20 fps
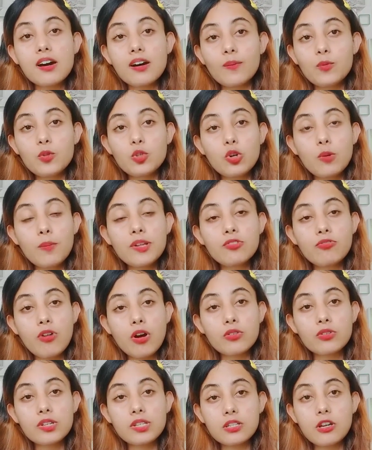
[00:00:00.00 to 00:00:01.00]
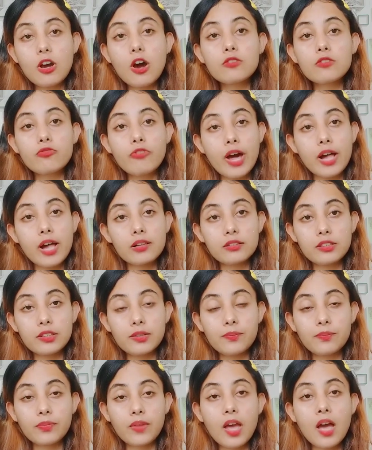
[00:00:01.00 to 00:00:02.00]
too much focused on wealth,
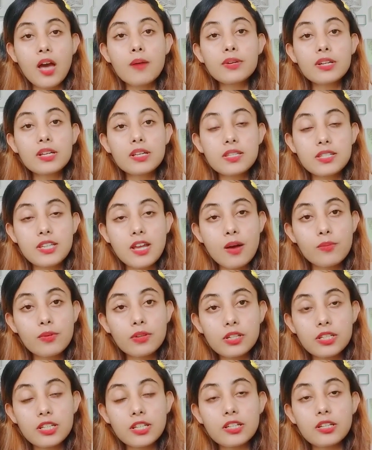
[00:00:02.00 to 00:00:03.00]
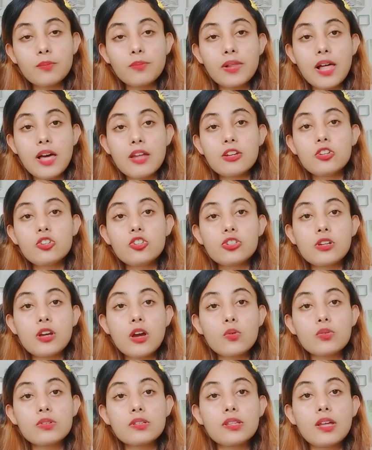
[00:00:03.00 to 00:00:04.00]
because debilitated planet
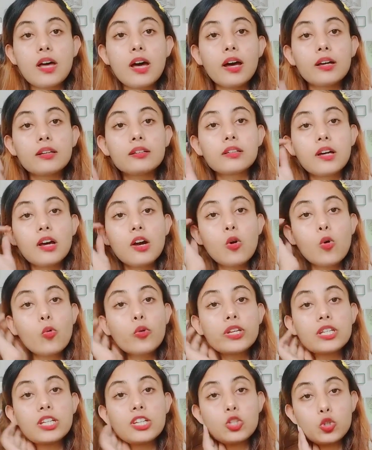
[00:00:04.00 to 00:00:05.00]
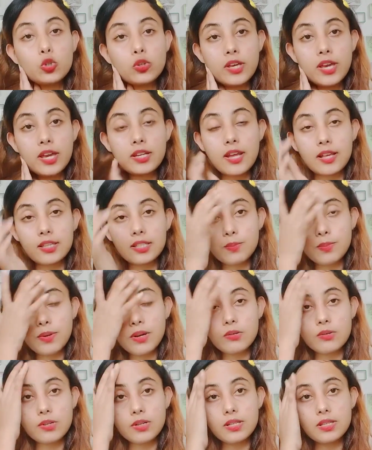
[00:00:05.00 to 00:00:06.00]
shows that we need to gain
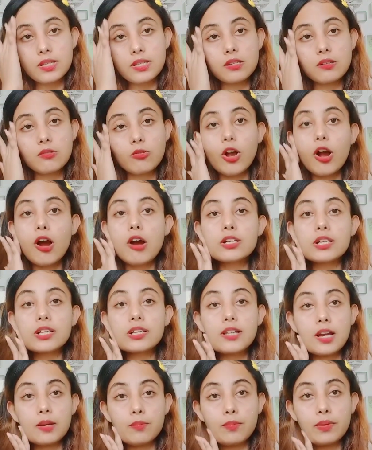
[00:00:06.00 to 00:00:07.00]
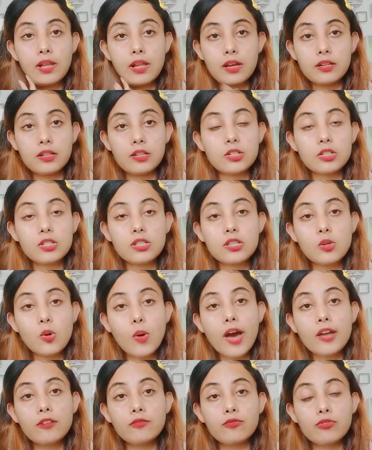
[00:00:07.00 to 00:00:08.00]
experience regarding that planet. So
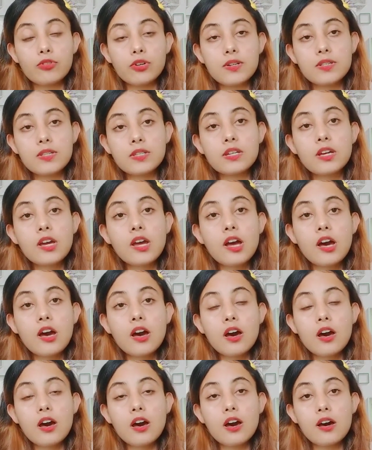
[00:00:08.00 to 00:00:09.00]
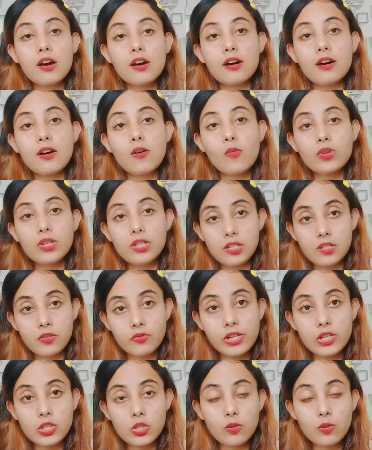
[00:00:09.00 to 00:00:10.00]
at first Venus
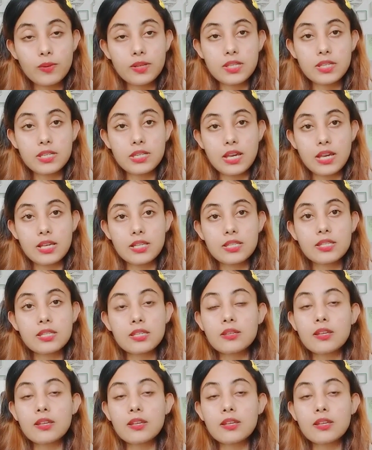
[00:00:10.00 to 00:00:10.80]
will do mistakes